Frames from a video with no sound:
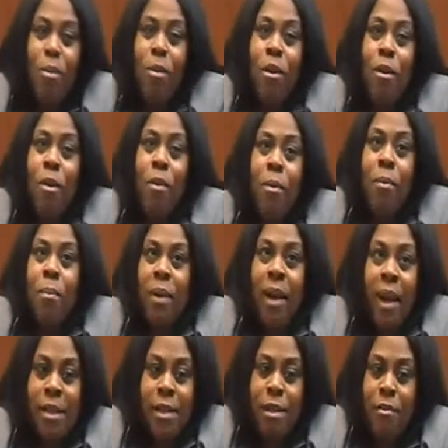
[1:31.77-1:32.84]
Well,
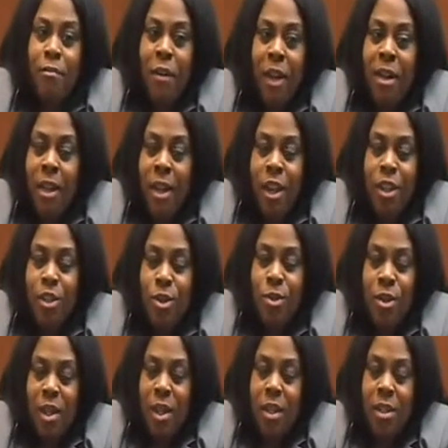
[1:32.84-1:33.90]
because of funding
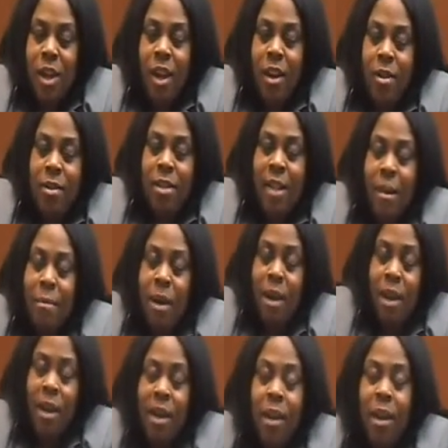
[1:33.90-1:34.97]
issues and concerns, that
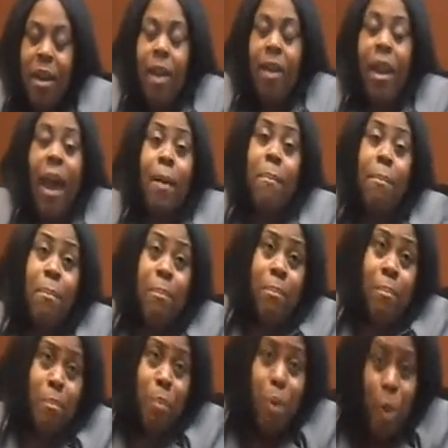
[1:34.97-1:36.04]
money got
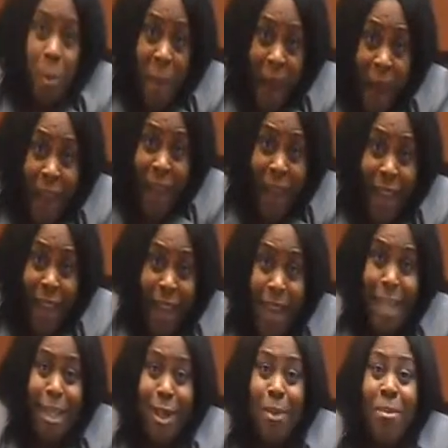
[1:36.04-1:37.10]
pulled back,
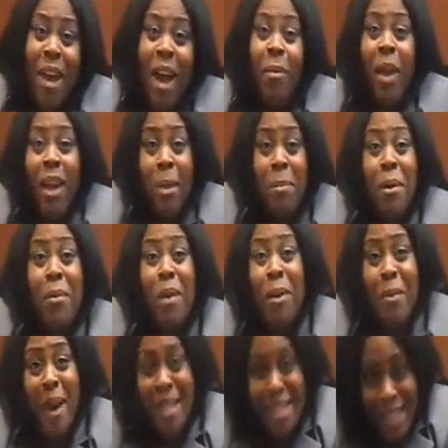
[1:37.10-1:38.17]
and so now we have to put a
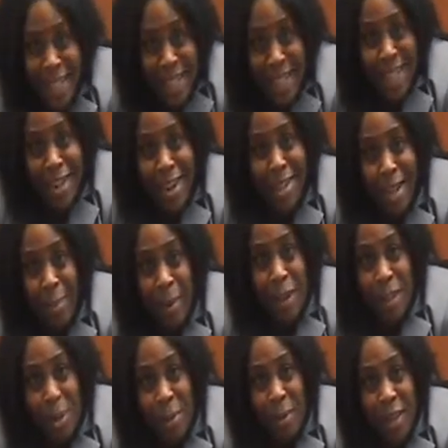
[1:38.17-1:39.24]
request into our
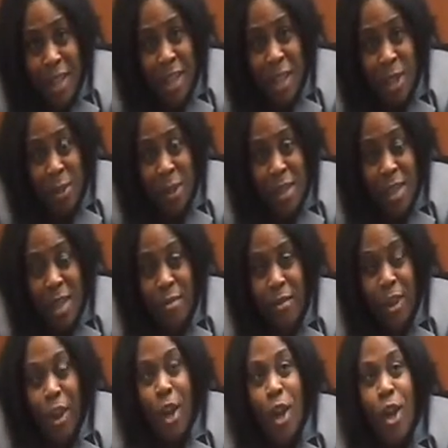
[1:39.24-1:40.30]
deputy superintendent to
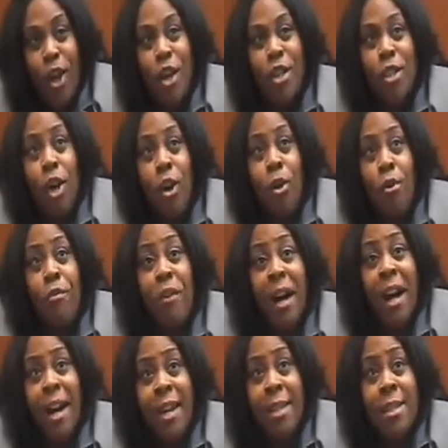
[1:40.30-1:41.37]
receive it. So
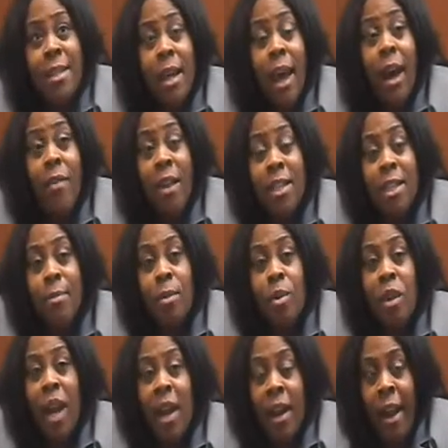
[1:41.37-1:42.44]
for us, how that's
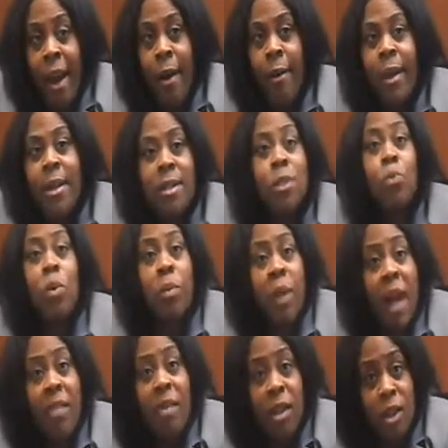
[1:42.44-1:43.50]
communicated out is when
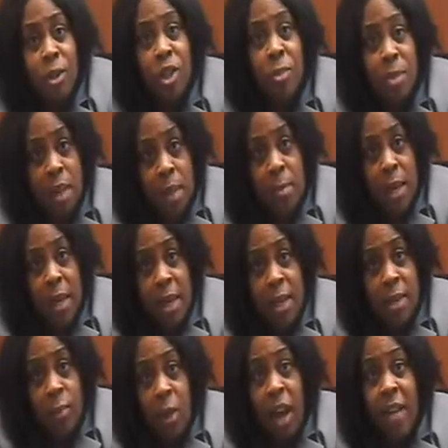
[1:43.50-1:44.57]
we have the leadership team
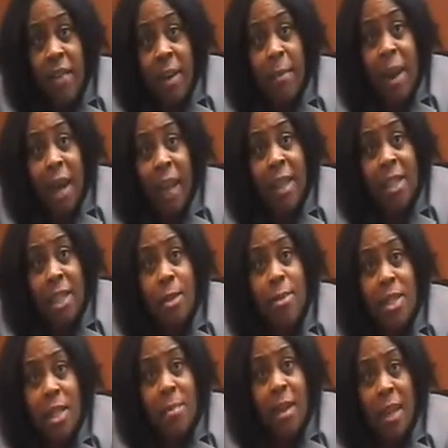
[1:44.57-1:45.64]
meetings, when I have my
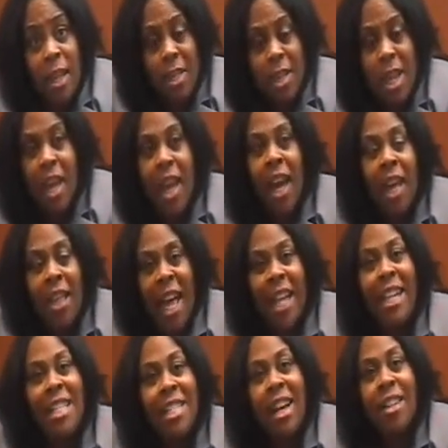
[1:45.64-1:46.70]
LSDMC meetings,
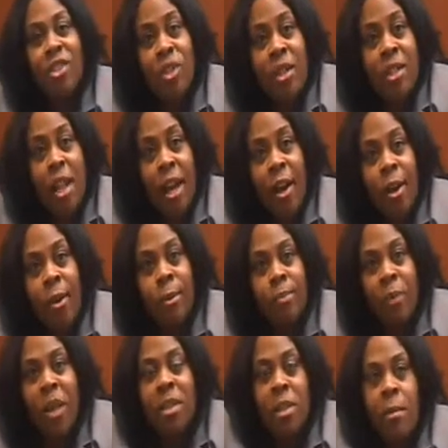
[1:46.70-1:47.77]
that discussion is
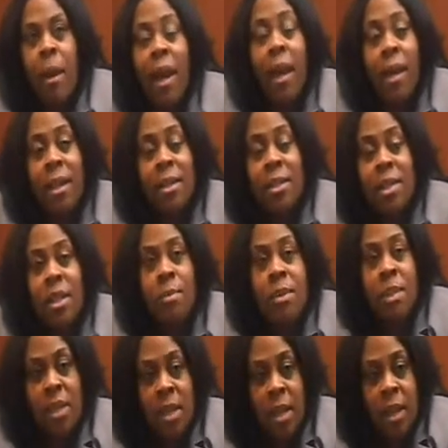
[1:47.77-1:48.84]
held. And so my
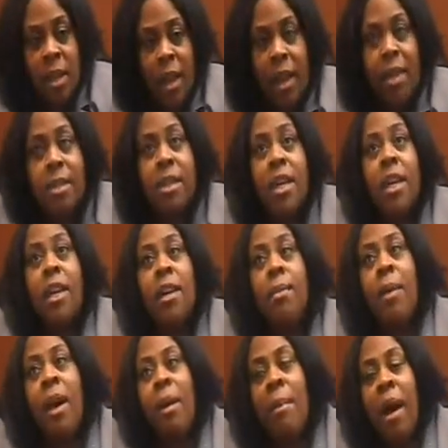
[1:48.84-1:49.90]
LSDMC
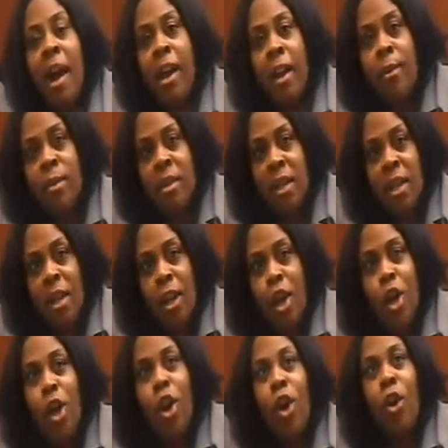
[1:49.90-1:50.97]
team and my
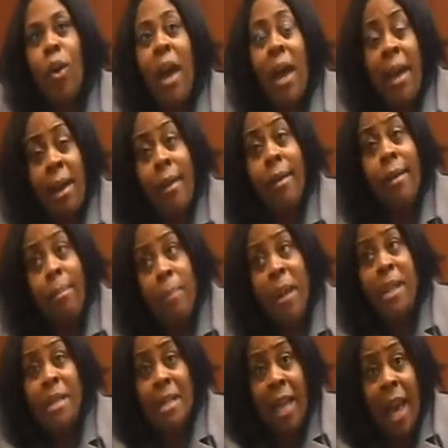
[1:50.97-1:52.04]
IOT and
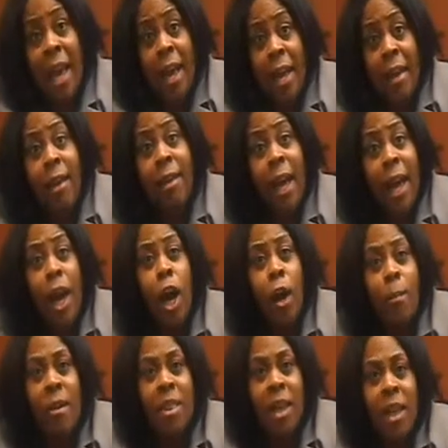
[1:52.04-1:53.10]
PTA kind of
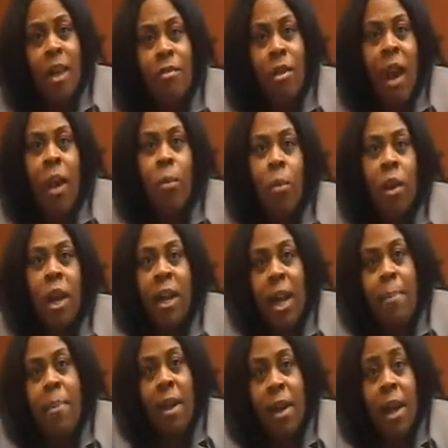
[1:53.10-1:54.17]
help me think of, okay, where
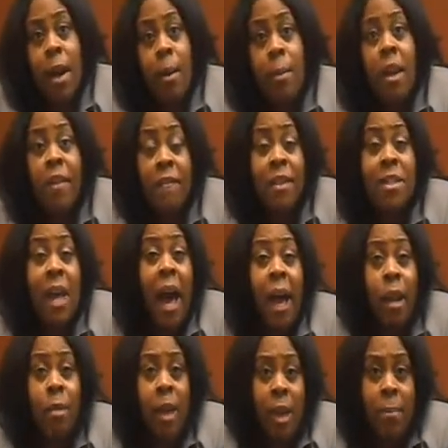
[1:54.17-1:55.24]
can they pick up if it's an
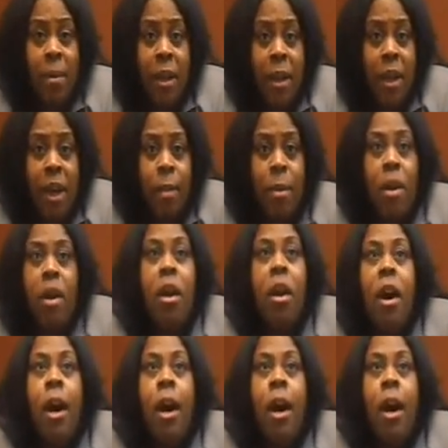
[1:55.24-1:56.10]
item they can pick up.